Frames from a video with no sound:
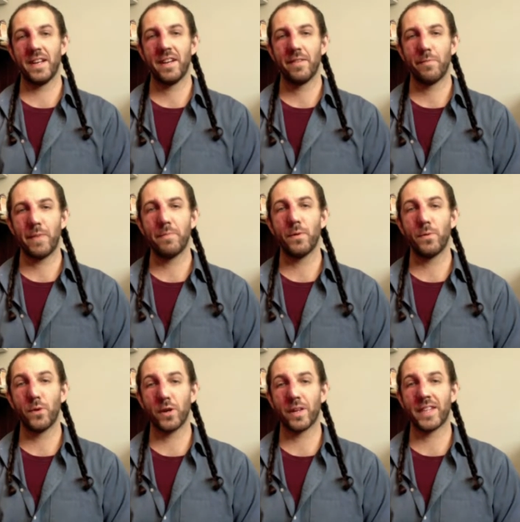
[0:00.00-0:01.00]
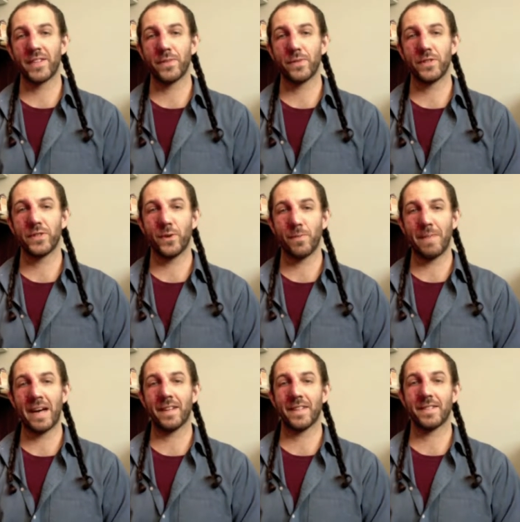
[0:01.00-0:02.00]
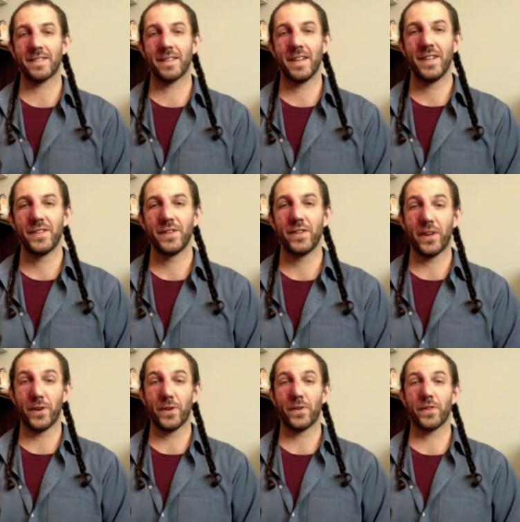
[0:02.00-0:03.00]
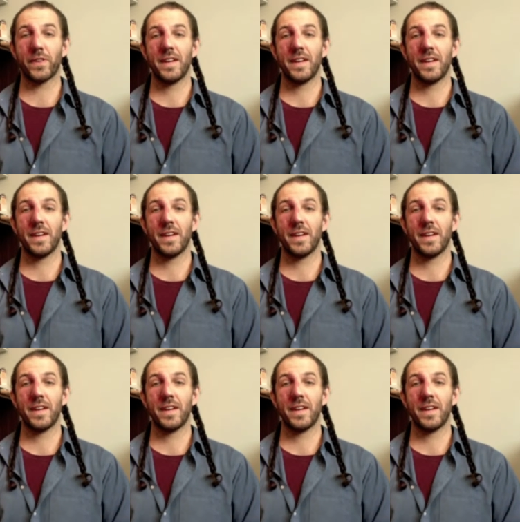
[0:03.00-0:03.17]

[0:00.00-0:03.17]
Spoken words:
of people working to restore balance to the earth